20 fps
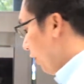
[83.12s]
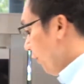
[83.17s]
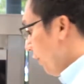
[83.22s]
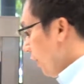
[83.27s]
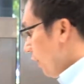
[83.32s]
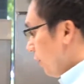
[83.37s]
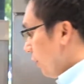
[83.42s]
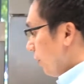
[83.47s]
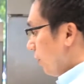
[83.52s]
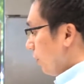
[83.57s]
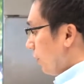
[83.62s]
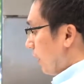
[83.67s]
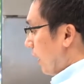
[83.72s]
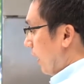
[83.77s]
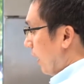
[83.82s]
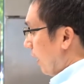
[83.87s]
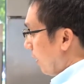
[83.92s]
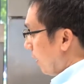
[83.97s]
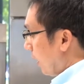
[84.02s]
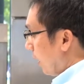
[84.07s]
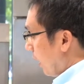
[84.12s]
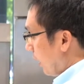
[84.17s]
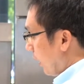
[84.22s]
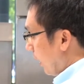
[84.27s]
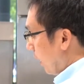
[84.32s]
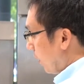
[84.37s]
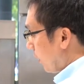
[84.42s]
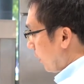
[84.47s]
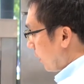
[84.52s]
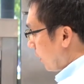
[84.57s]
even you can take
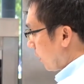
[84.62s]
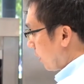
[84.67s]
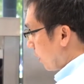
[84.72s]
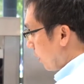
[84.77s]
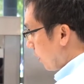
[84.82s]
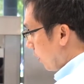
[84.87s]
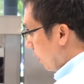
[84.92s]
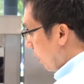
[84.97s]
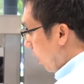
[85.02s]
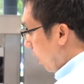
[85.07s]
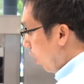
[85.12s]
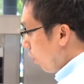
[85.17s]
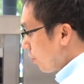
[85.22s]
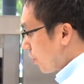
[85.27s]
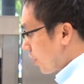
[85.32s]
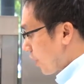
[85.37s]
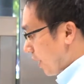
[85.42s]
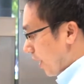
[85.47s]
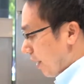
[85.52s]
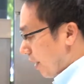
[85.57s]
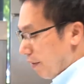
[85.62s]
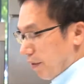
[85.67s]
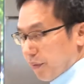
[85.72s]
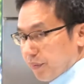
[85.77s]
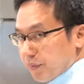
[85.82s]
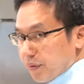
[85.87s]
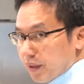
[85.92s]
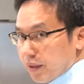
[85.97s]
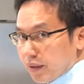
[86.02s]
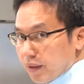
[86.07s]
out the whole set
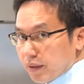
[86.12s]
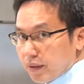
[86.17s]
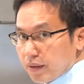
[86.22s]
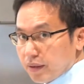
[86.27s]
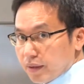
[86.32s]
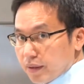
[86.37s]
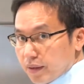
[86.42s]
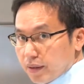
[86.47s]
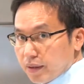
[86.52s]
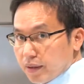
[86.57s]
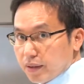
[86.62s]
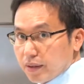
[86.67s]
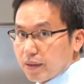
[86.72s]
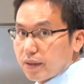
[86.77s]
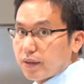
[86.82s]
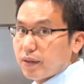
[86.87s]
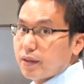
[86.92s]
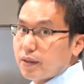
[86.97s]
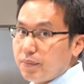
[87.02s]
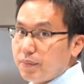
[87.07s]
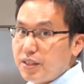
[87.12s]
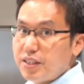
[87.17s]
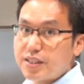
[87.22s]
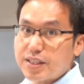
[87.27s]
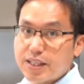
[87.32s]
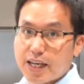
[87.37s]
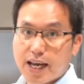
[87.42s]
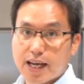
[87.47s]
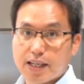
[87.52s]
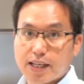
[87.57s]
of the
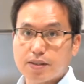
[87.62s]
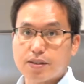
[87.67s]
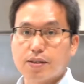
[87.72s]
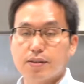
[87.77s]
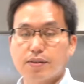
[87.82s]
mince head.